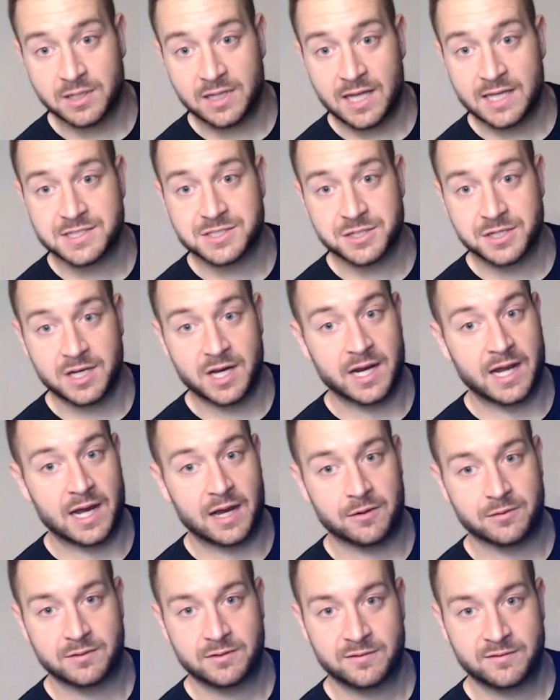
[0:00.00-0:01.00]
lights are cut
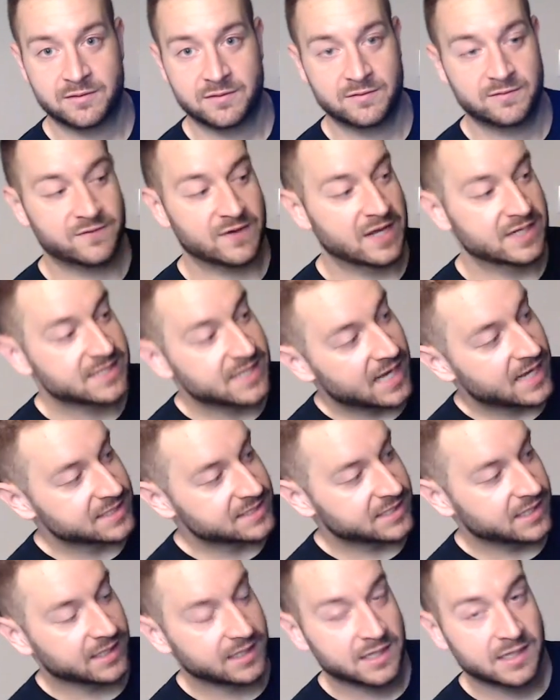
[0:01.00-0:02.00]
out.
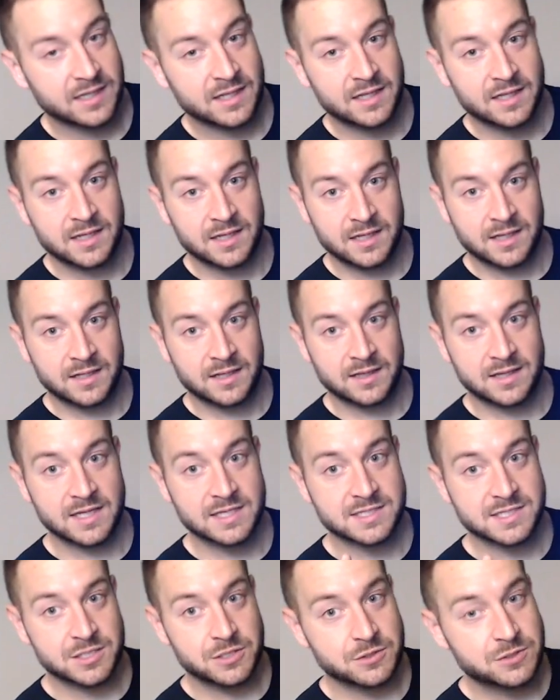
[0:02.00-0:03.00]
Fantastic.
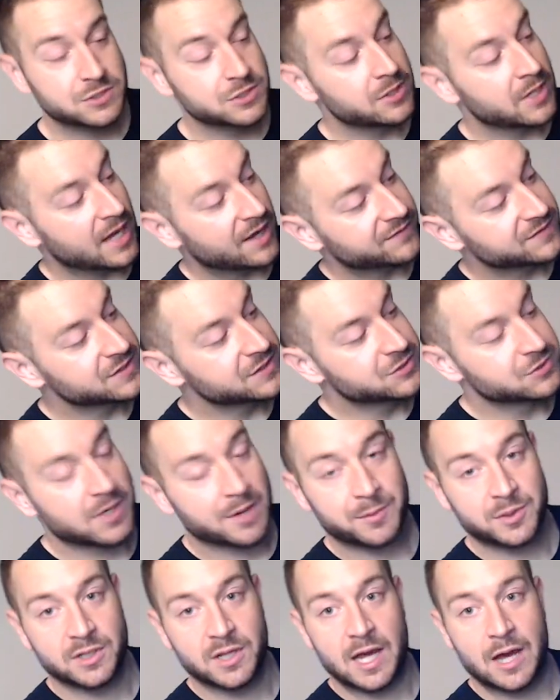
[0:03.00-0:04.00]
Things that you do have to
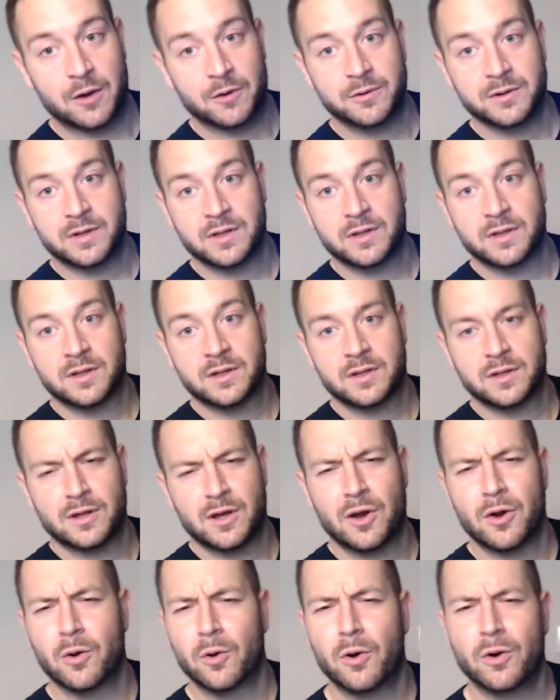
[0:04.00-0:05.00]
Dremel out.
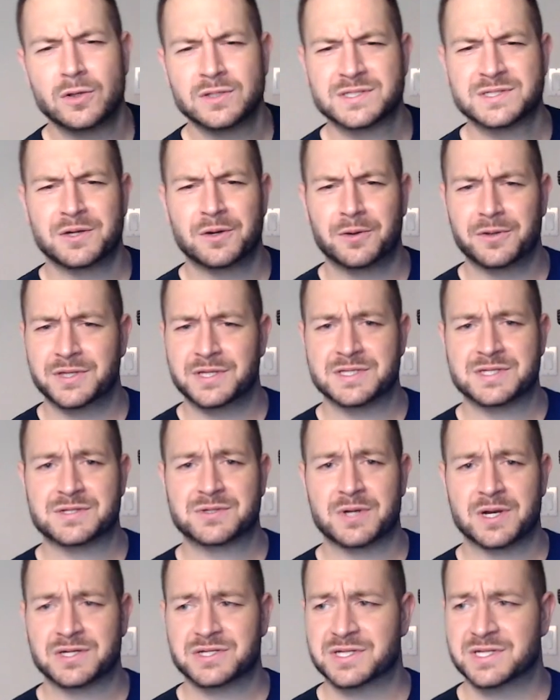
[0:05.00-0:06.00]
Oh, also on the
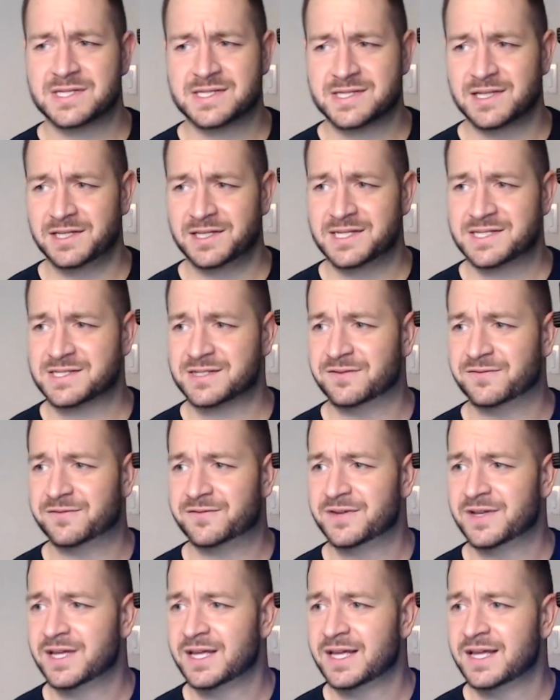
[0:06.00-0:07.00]
instructions, the list
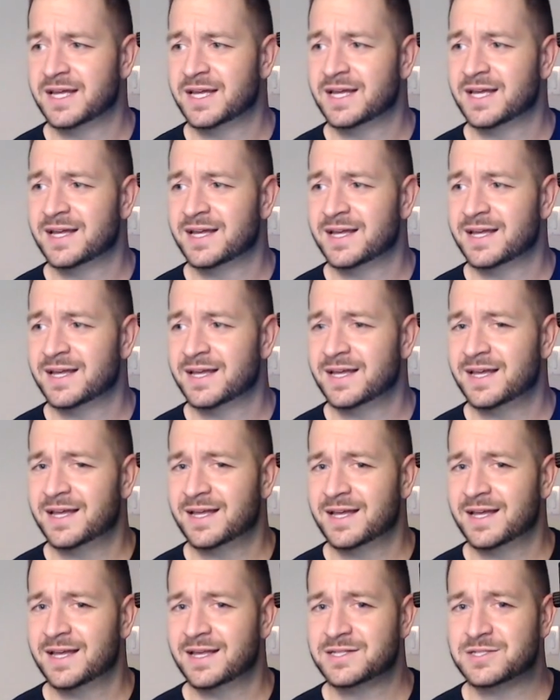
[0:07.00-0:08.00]
of
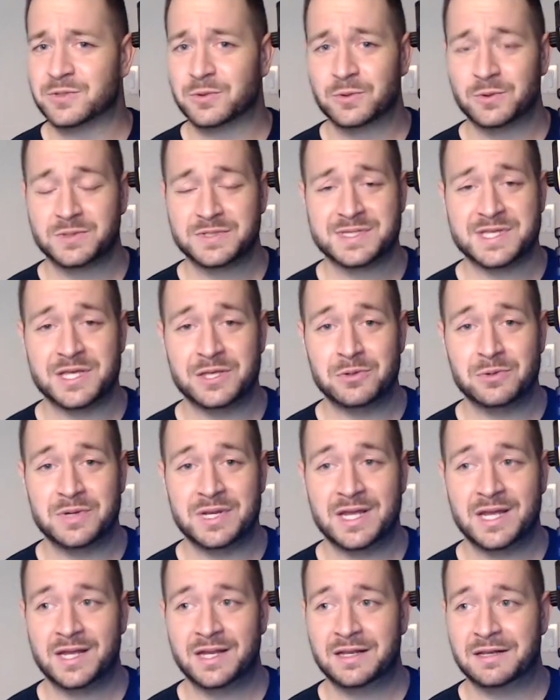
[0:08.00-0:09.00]
tools that you
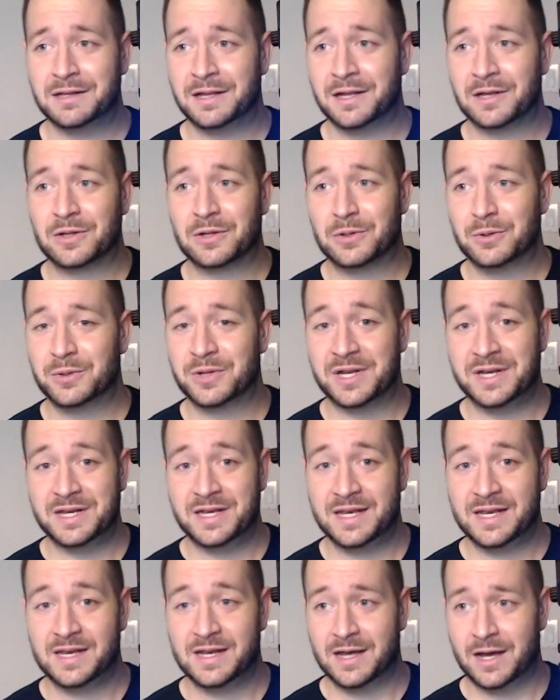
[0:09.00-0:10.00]
need
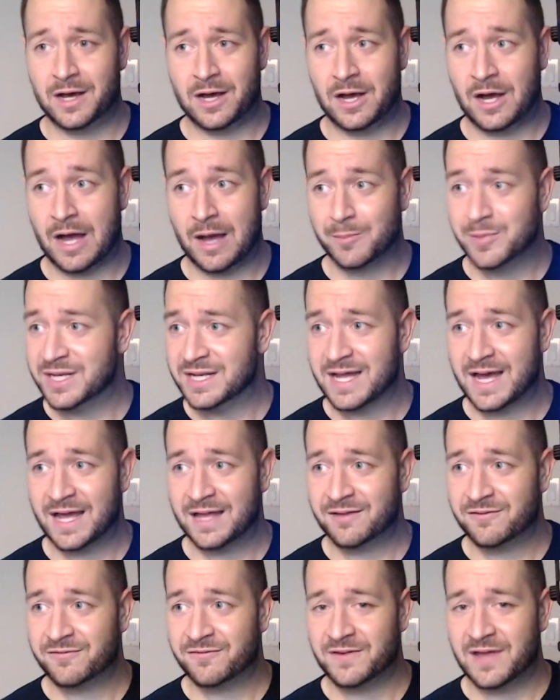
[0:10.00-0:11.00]
include a hobby
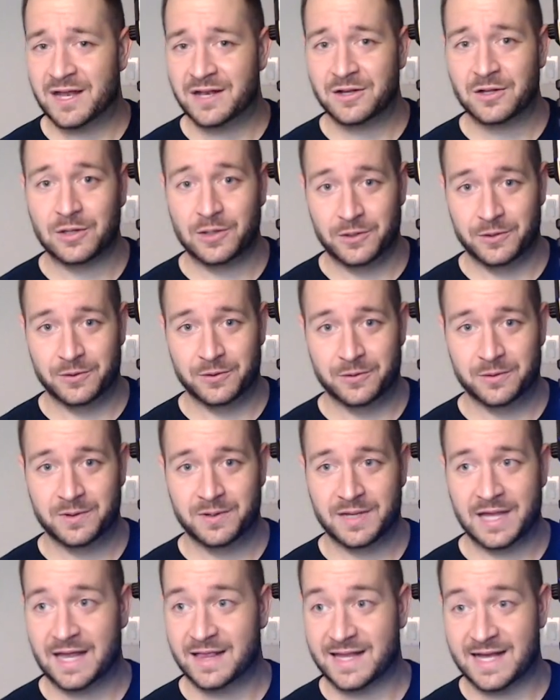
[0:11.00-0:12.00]
knife and glue,
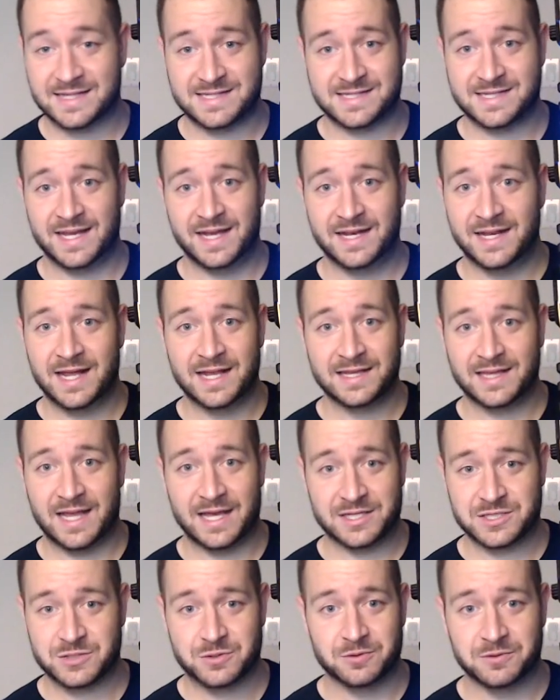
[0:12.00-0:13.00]
and that's it, and
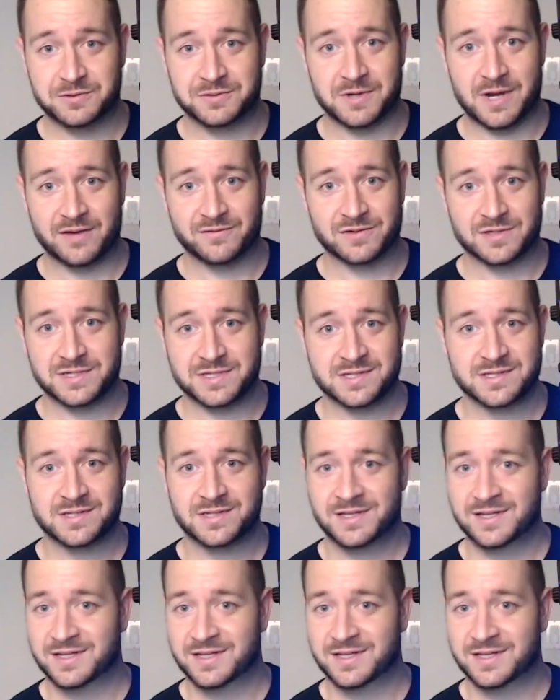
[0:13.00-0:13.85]
like screwdrivers.